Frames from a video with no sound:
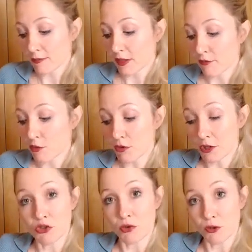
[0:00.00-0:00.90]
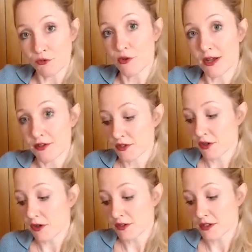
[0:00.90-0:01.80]
if you want to draw a few other
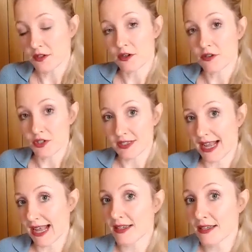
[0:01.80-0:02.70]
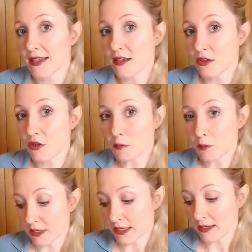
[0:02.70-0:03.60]
dots, it's not just hacking. It could
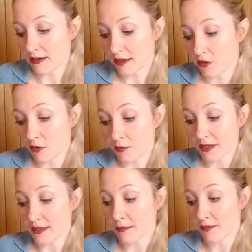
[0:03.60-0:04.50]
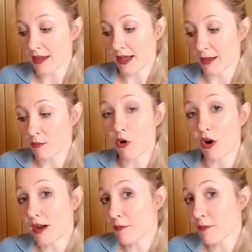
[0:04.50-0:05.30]
be what I